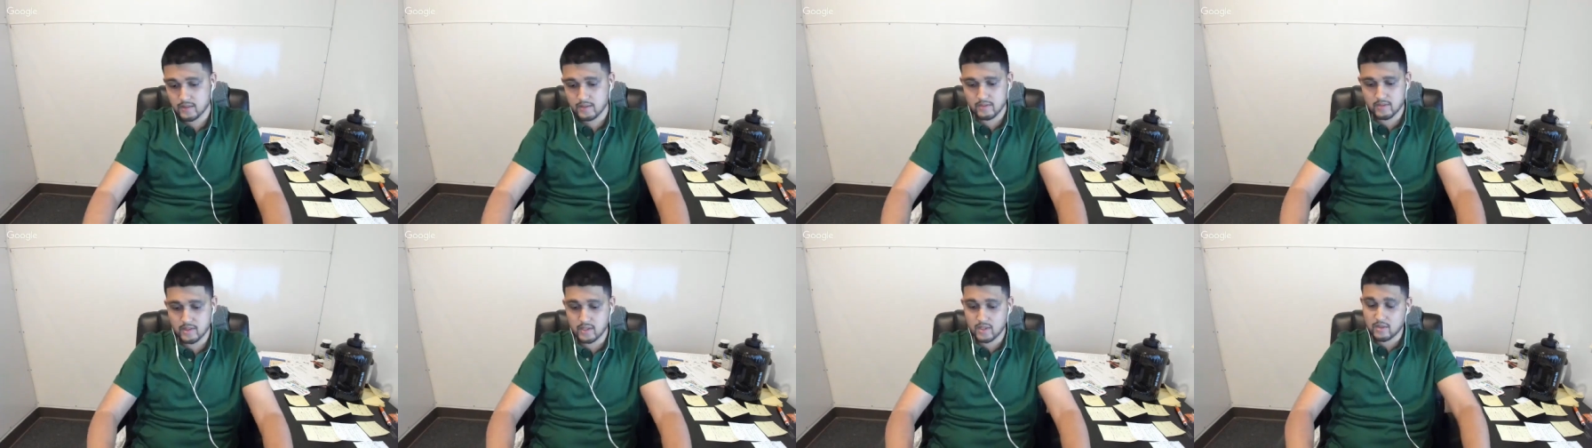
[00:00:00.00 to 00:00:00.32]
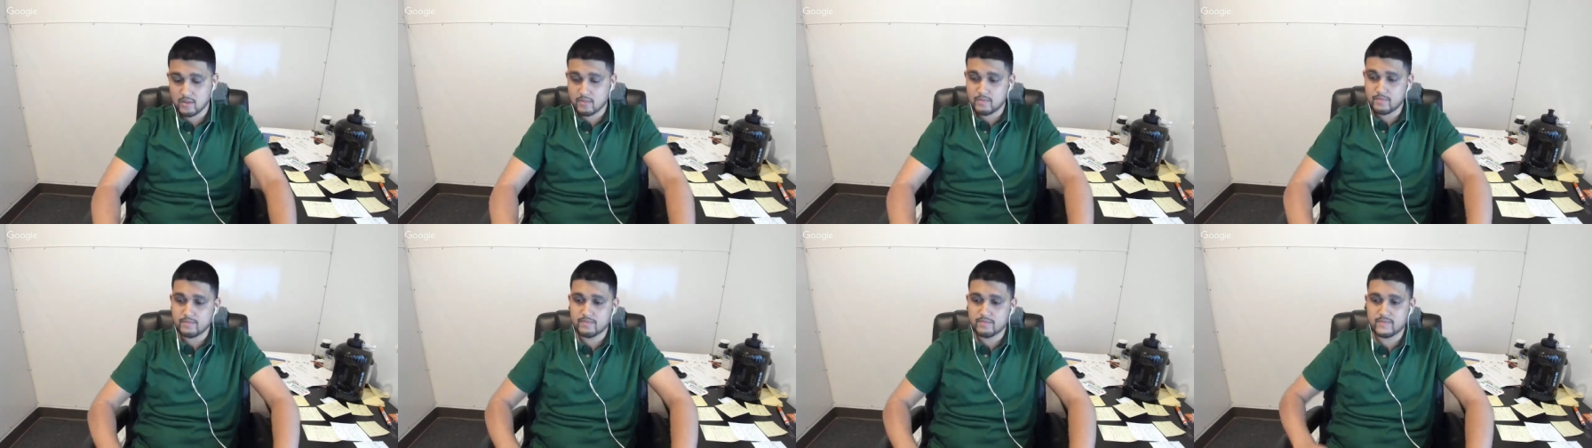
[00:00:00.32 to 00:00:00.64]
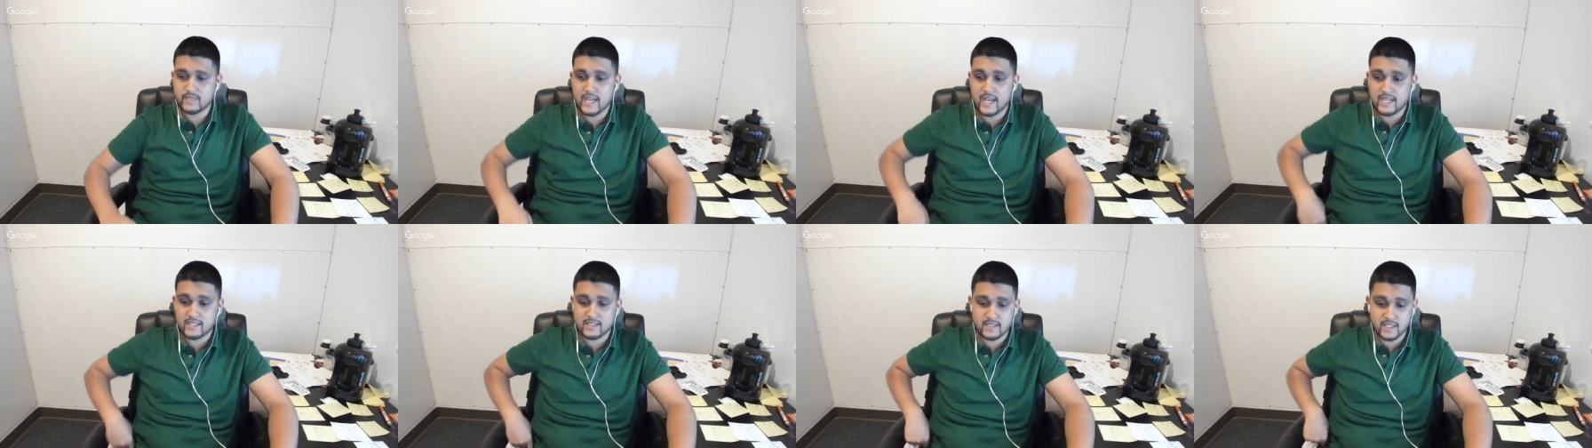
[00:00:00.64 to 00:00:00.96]
you know,
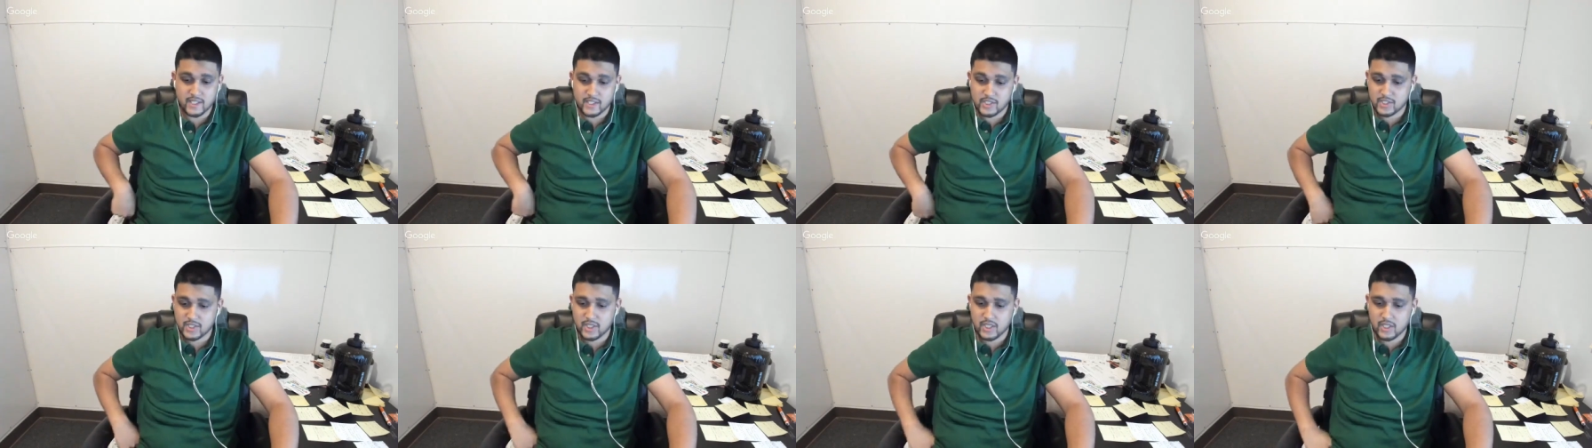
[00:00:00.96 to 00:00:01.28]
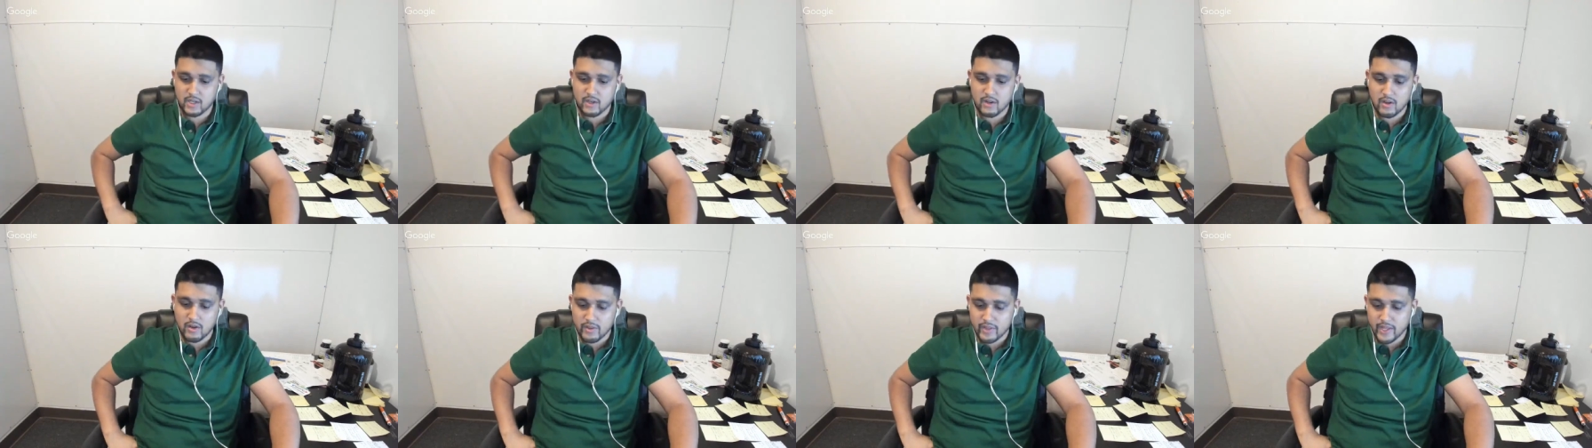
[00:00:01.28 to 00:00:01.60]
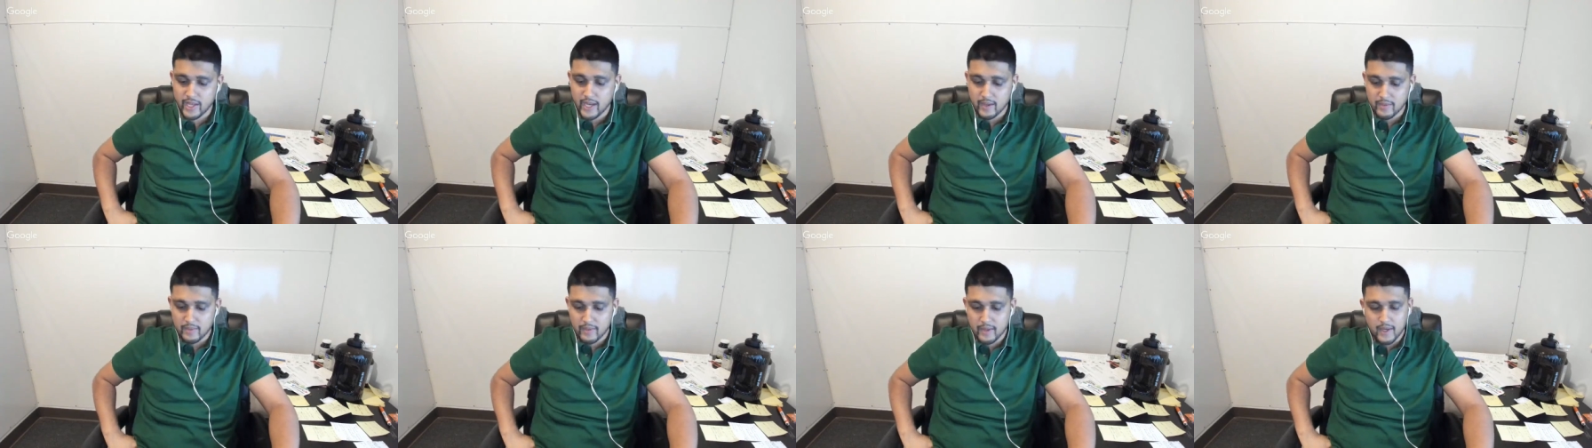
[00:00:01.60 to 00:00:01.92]
taxation and all
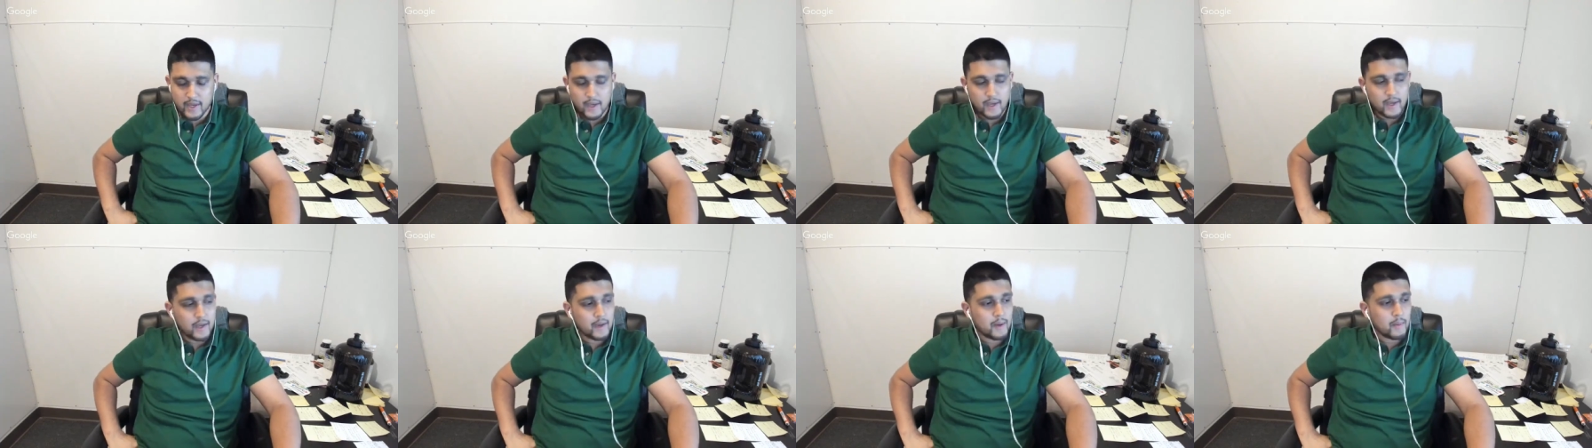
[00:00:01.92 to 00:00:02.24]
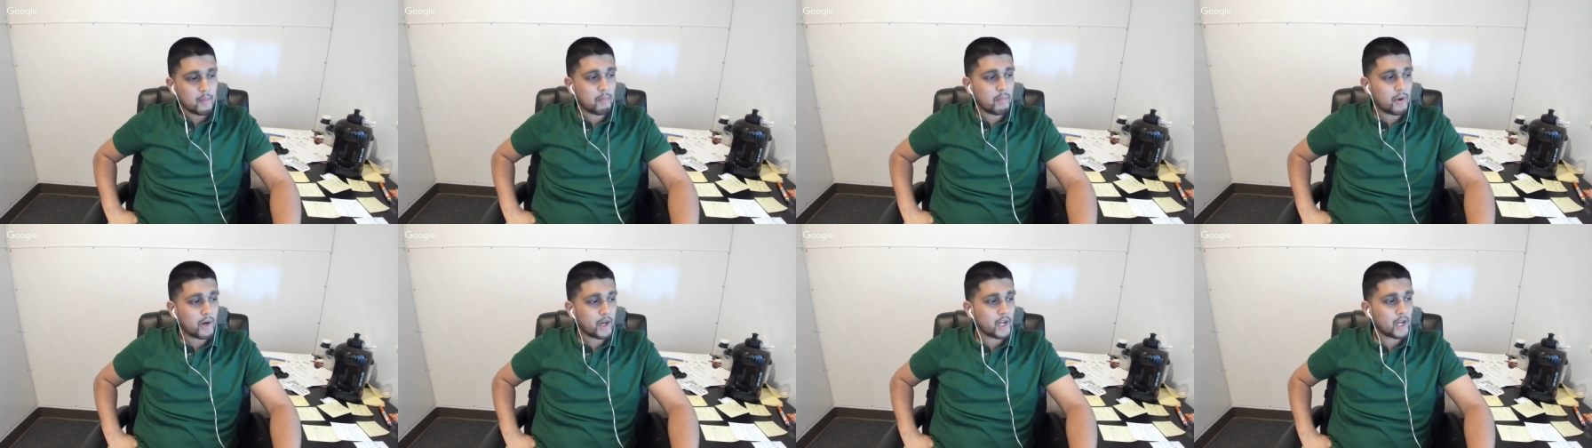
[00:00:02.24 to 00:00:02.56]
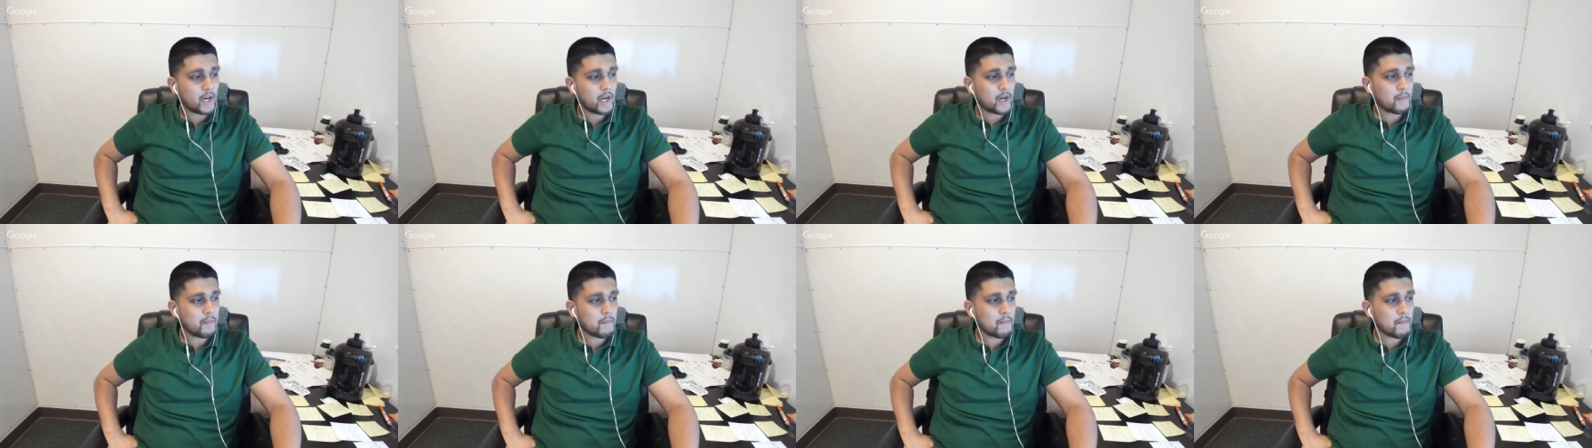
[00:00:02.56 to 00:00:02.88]
that. But
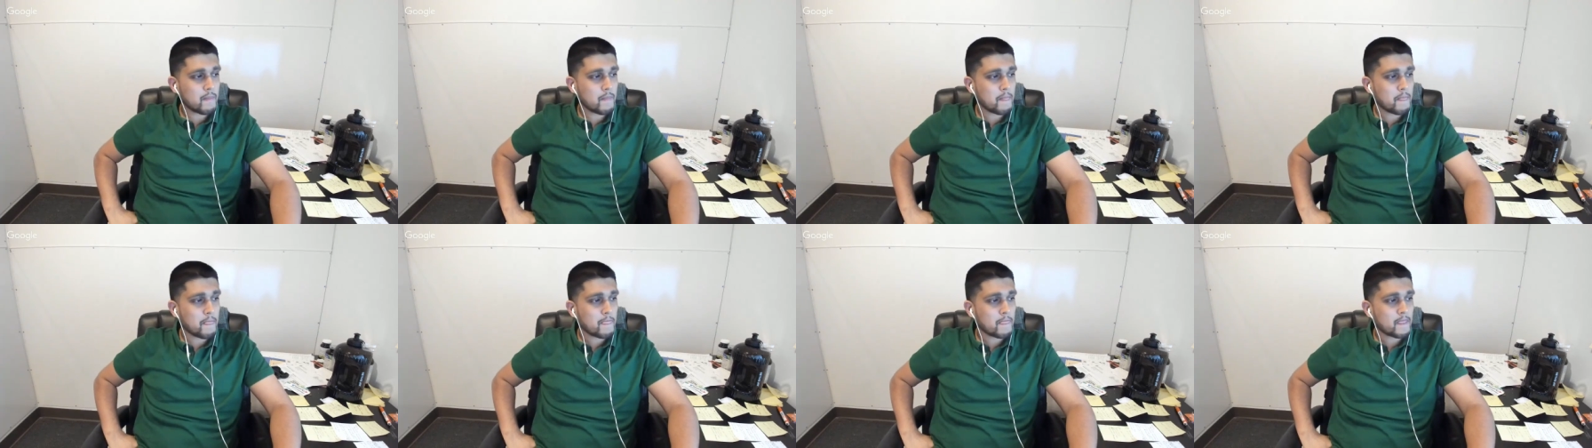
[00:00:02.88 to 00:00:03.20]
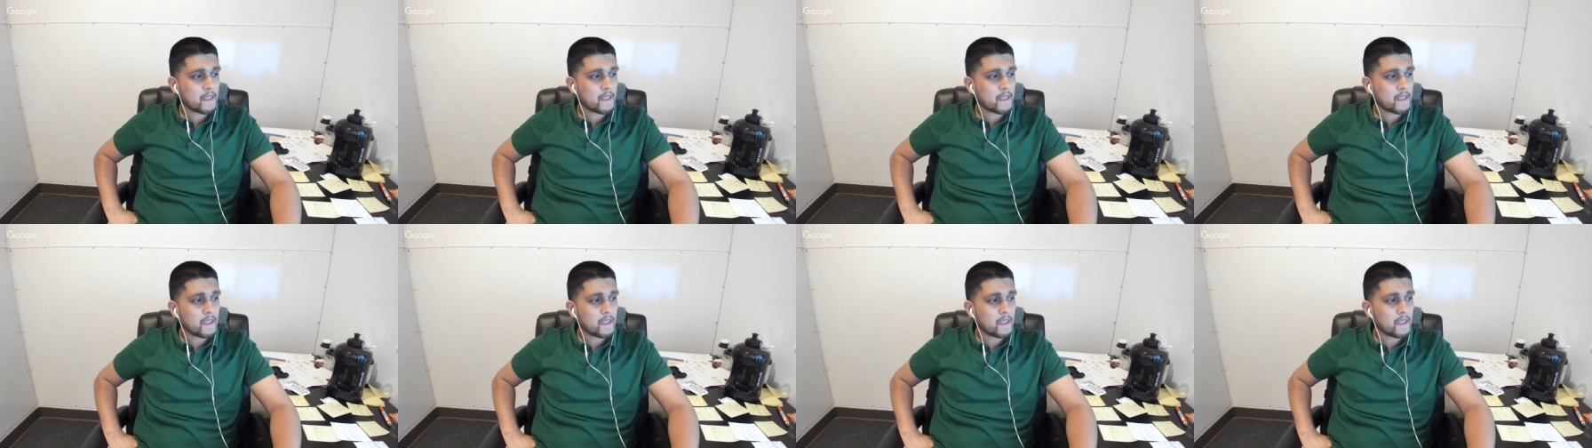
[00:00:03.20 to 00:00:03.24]
um,